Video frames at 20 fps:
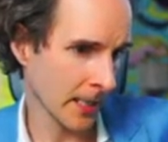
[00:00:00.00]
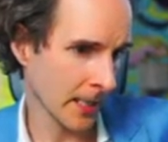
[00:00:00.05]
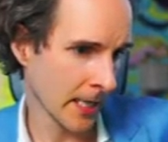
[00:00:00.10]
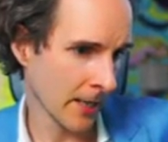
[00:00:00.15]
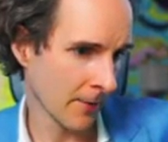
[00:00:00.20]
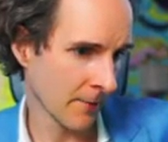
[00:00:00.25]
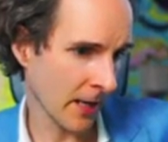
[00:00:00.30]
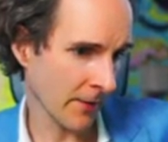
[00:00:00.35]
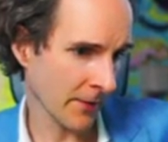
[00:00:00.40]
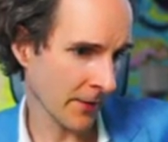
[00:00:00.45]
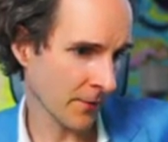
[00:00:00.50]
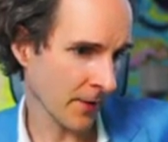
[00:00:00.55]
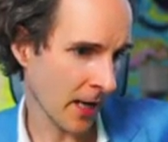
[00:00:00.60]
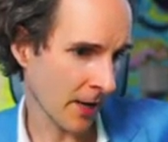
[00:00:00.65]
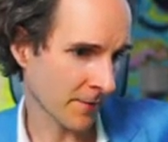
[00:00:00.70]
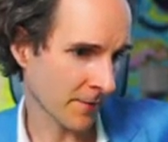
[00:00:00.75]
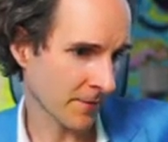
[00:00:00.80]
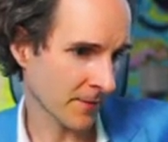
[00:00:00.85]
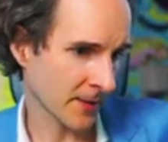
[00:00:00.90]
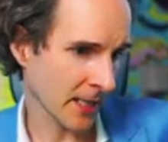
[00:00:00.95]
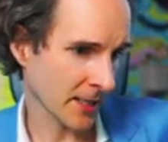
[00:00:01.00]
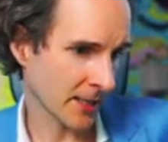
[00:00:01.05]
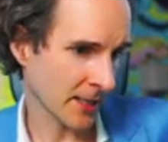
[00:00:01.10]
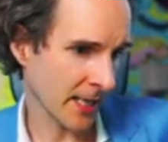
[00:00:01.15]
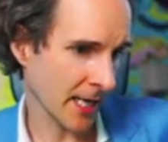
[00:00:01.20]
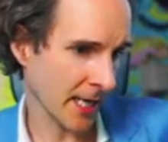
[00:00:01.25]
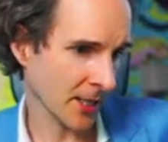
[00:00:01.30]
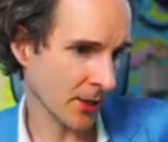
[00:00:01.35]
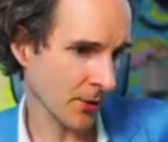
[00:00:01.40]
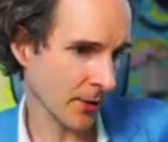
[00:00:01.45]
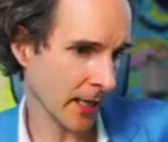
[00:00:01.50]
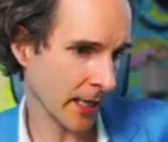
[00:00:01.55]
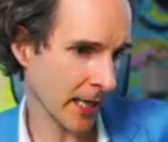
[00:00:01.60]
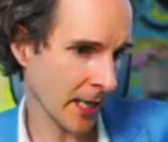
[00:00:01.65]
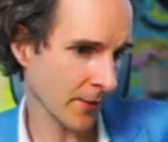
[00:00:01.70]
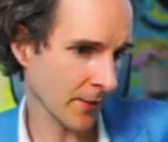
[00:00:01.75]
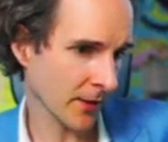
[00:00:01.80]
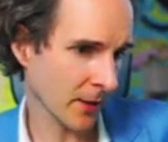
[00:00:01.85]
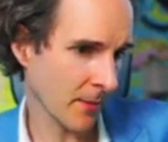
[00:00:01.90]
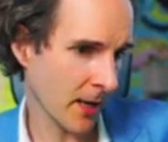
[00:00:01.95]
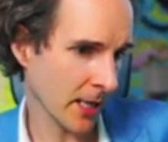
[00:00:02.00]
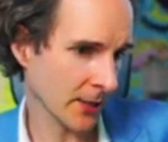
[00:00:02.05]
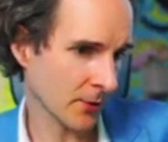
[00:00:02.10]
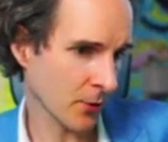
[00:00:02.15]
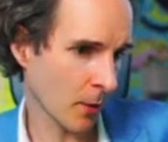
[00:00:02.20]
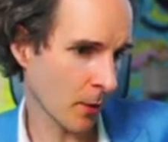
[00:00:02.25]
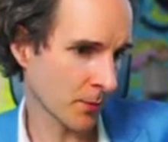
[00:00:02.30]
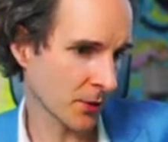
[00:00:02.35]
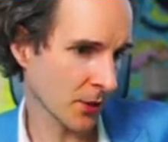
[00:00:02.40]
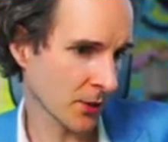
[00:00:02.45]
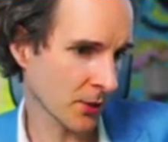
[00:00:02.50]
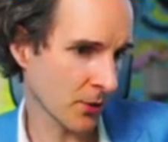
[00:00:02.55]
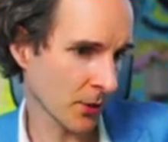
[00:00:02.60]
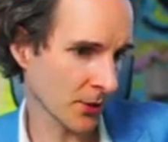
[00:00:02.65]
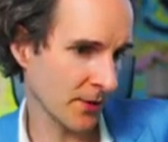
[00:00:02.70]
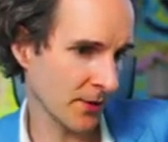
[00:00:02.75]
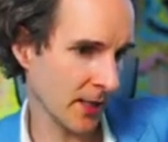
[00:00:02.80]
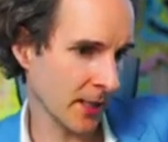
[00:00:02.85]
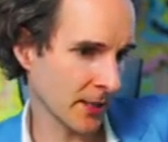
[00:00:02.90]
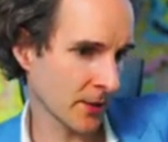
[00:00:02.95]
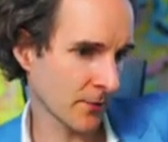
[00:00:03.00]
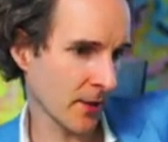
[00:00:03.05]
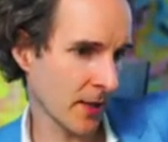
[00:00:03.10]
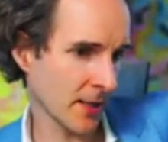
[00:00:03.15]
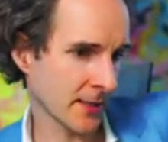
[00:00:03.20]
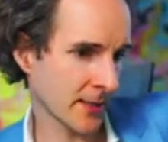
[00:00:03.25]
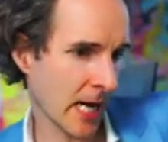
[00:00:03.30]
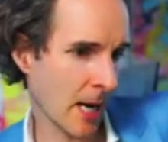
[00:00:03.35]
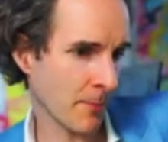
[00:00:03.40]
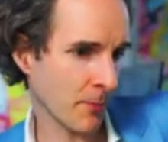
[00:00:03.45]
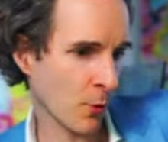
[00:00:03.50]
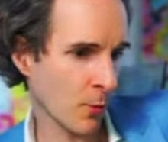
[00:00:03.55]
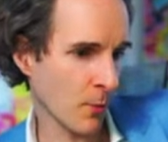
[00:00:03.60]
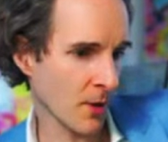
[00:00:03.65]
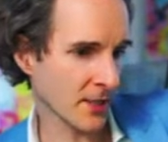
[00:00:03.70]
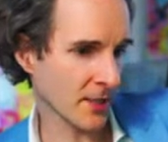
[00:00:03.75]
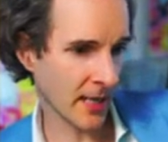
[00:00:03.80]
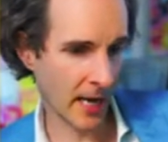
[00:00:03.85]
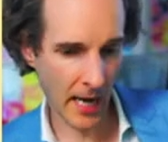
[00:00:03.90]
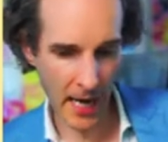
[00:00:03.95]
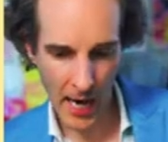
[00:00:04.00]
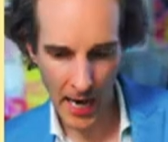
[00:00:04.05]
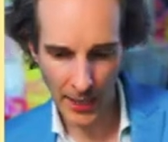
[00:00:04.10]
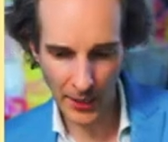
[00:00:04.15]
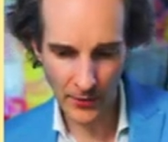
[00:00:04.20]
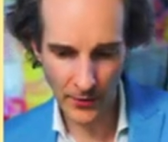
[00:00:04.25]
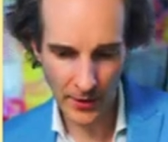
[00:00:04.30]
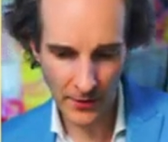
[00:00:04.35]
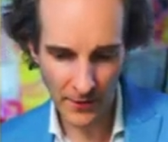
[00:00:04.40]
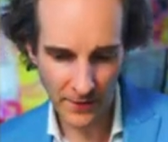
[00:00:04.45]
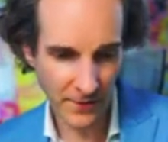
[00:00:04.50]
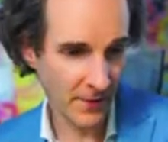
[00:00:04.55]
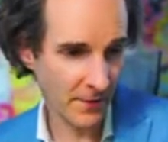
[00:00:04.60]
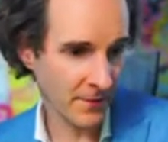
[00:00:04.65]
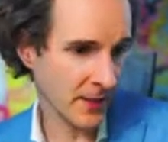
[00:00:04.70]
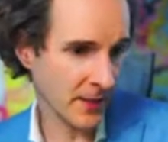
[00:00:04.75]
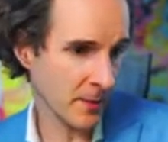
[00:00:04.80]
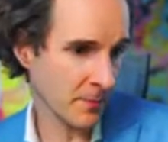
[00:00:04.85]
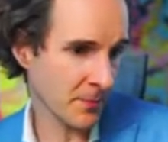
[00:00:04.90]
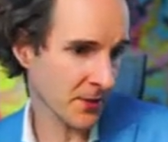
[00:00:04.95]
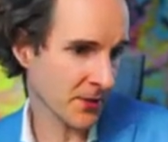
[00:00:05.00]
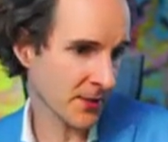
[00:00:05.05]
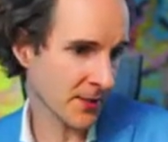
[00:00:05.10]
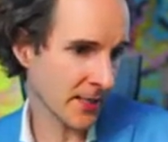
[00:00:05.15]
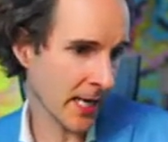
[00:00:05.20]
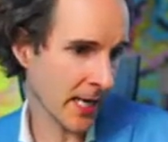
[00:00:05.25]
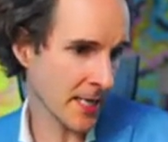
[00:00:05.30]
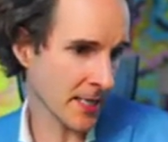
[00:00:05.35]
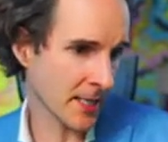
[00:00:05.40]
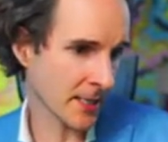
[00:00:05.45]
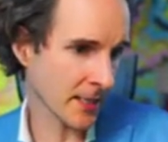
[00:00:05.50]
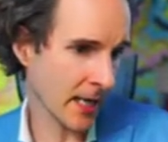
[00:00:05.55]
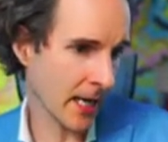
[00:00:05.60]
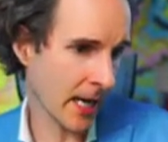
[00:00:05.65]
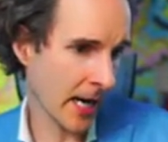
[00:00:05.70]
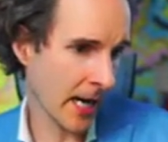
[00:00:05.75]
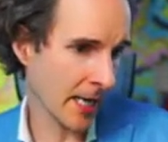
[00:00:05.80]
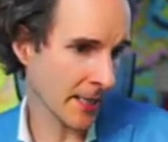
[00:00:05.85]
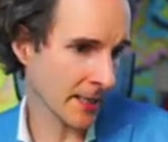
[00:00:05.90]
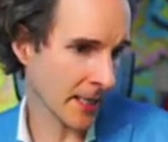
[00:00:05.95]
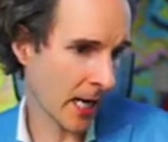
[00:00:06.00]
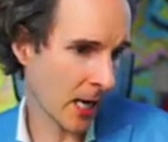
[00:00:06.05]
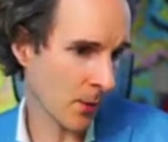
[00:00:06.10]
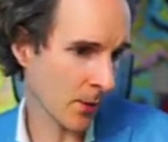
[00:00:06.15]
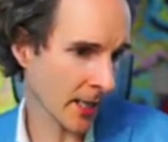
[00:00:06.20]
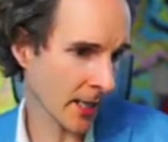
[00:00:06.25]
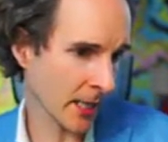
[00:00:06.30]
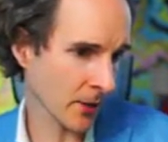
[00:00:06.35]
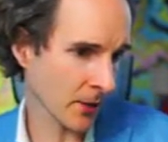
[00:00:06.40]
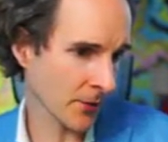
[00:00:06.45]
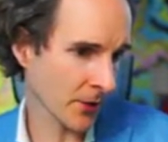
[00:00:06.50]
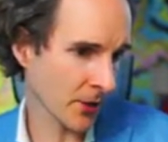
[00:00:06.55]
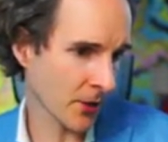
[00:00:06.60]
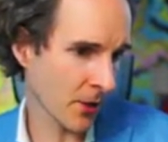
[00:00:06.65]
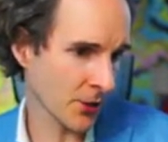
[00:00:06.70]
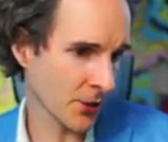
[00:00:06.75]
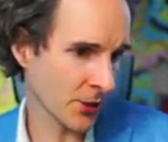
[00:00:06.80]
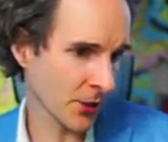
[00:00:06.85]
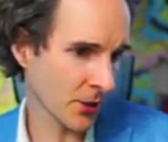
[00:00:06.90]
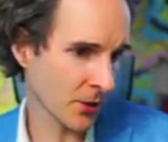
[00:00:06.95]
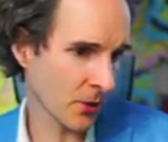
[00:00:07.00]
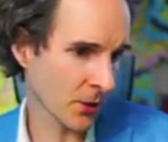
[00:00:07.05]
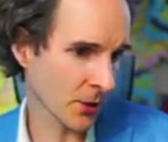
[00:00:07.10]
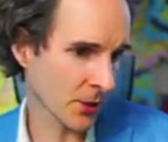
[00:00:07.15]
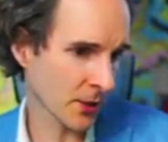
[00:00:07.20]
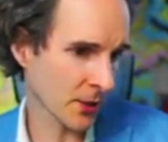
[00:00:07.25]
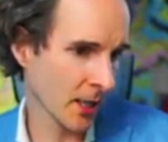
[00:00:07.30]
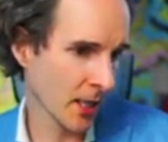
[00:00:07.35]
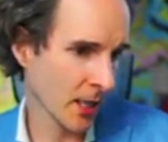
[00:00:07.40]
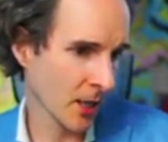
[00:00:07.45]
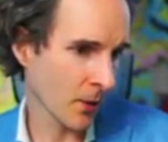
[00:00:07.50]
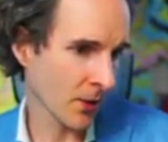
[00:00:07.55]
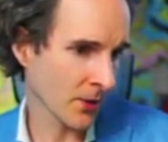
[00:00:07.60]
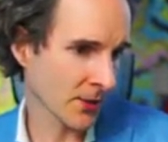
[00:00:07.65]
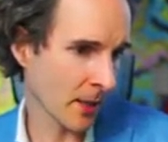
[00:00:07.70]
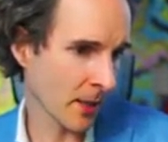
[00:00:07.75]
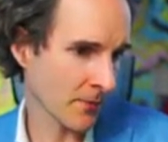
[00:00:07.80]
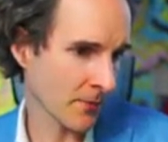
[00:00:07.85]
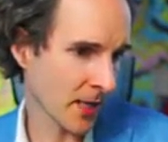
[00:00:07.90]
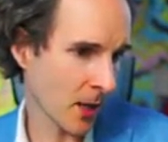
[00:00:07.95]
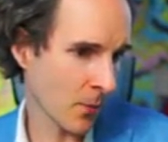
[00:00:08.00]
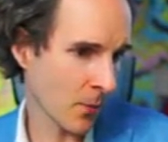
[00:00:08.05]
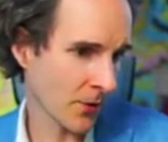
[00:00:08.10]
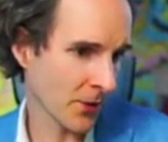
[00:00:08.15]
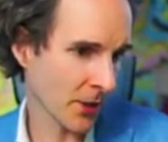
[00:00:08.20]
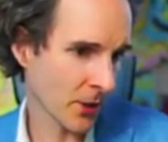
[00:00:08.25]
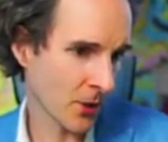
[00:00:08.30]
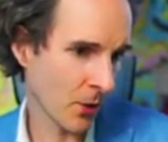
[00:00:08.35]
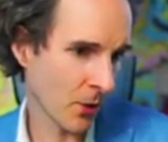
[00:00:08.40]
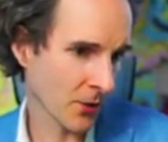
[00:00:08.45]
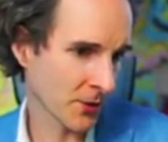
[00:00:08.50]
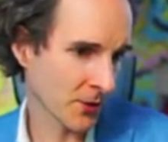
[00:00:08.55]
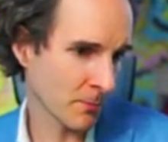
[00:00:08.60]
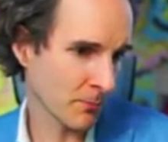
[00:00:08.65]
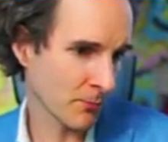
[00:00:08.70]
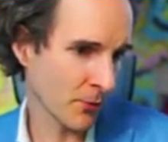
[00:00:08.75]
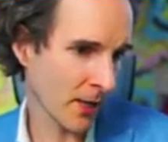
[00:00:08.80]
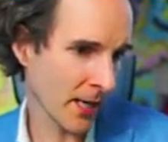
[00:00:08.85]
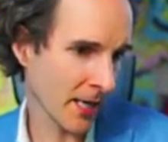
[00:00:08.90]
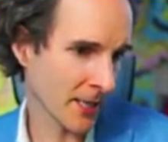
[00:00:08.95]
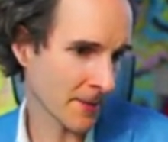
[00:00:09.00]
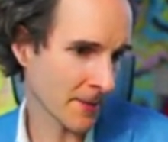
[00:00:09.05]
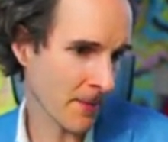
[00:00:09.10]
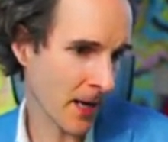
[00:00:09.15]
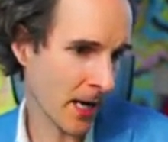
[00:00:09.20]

Fluffing Fluff says, thank you again for the Master Options course, Felix and Friends. Up almost one hundred fifty percent. And I will get on the coaching course once I'm done with the course. Brilliant.